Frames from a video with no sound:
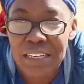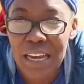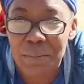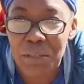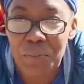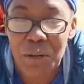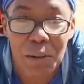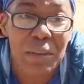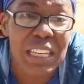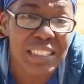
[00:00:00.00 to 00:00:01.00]
Namely, what
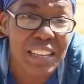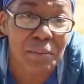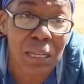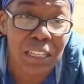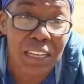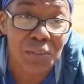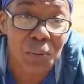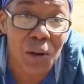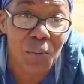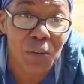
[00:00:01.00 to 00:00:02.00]
I mean is that my lights
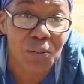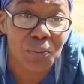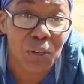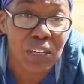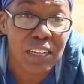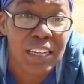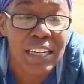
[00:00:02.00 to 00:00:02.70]
would always work